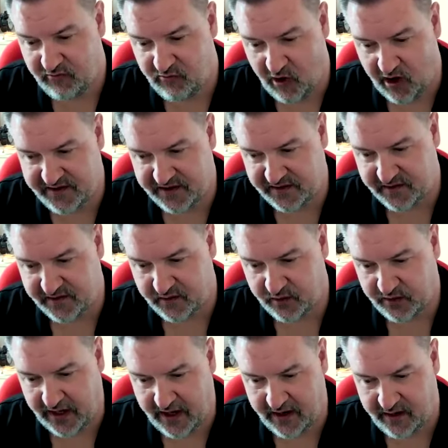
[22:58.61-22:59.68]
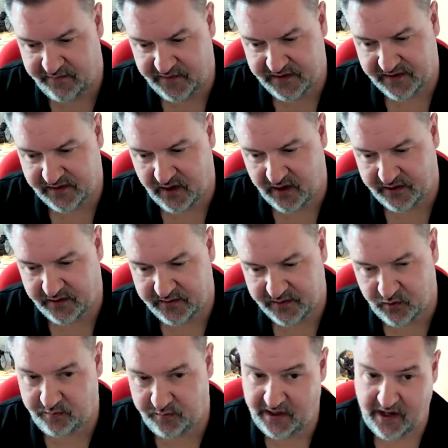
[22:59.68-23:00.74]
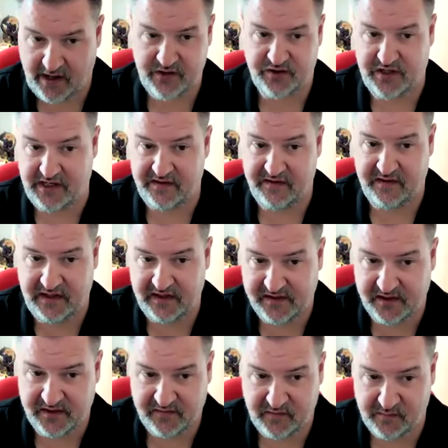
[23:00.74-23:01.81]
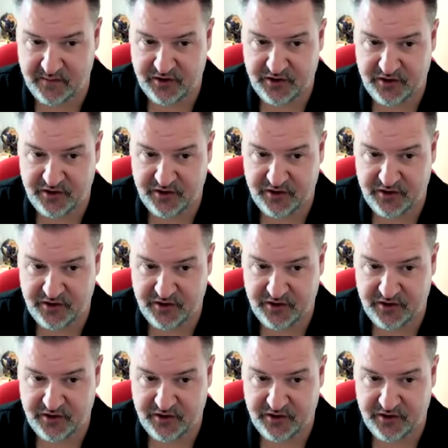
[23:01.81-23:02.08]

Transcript: writing to look at if it's like a sort of PhD thesis from a